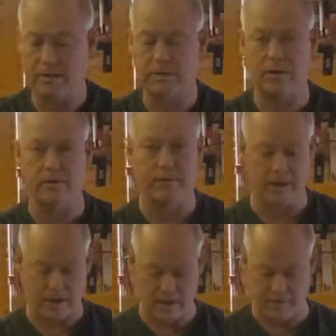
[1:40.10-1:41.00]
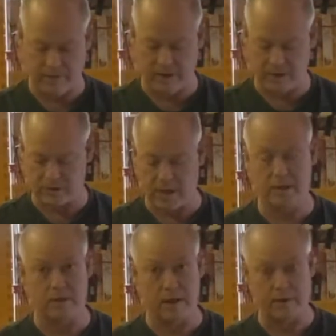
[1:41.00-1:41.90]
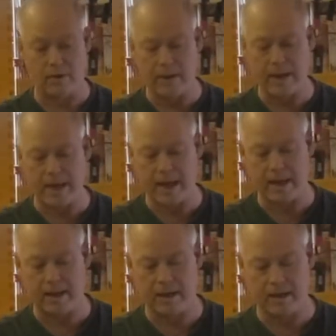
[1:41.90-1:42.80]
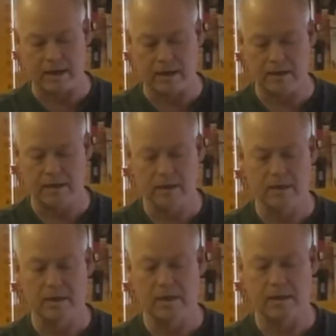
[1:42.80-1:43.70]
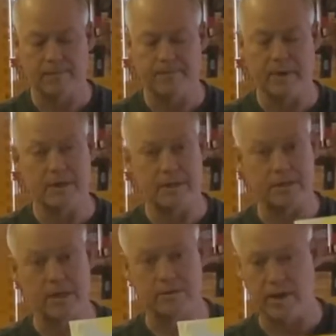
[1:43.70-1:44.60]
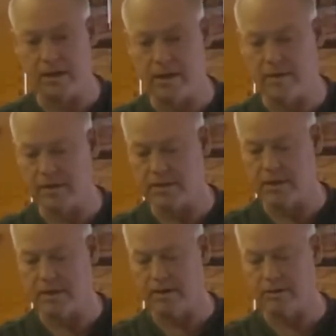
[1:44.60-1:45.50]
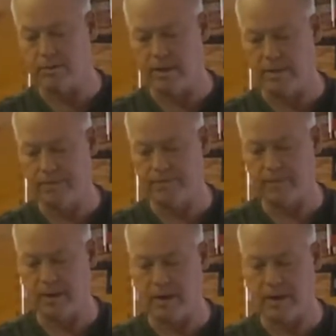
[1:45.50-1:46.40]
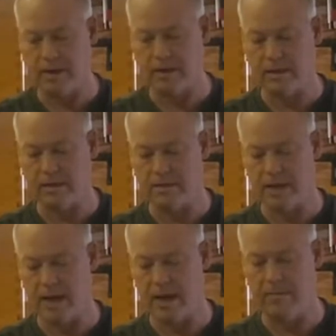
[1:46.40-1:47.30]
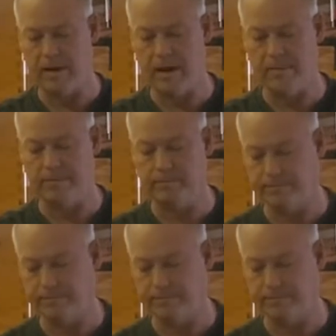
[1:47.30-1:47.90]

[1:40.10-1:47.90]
of the feeding tray so that the queen can't get in there. It just sets right down inside there as well. A little tab up.